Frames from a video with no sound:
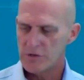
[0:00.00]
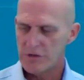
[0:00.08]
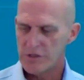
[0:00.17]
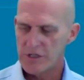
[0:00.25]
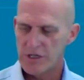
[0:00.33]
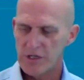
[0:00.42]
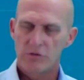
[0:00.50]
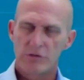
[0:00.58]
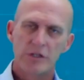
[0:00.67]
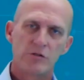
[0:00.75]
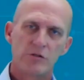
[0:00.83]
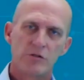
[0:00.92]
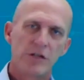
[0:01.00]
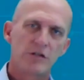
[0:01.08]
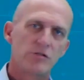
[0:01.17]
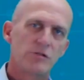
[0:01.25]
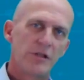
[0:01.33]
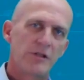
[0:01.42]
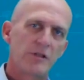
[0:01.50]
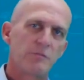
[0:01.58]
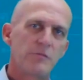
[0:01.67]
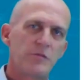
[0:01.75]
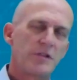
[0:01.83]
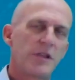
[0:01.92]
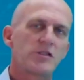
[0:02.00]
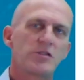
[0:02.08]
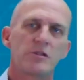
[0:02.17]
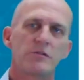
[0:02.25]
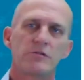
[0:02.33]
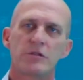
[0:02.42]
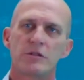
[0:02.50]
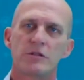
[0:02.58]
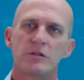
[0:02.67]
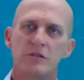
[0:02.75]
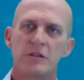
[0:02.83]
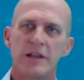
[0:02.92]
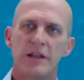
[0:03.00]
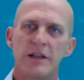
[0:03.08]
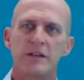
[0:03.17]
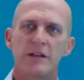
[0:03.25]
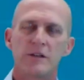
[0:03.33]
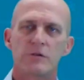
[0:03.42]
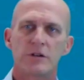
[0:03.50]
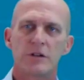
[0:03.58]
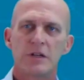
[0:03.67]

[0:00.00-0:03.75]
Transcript: or it can only connect you to another section of your LAN network.